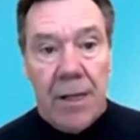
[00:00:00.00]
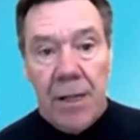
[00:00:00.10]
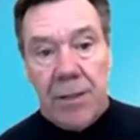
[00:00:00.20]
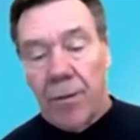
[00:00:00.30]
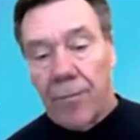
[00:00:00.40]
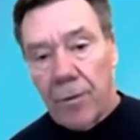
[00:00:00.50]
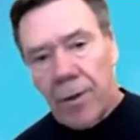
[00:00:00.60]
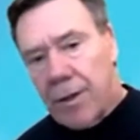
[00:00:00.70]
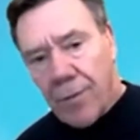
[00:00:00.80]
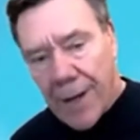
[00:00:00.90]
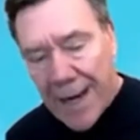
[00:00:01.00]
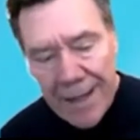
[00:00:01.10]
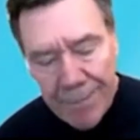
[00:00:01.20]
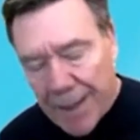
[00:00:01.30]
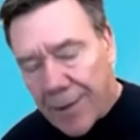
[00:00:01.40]
So if you're looking for 8
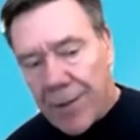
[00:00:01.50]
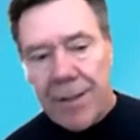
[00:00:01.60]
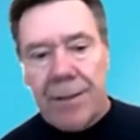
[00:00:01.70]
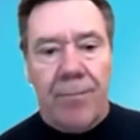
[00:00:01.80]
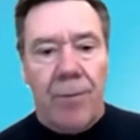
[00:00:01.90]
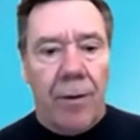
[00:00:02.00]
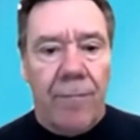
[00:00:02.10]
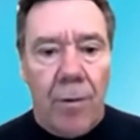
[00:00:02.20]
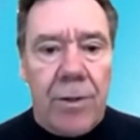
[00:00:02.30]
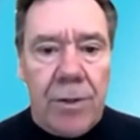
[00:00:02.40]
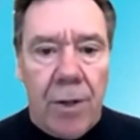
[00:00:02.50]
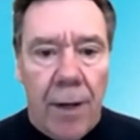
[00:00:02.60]
areas to really focus on,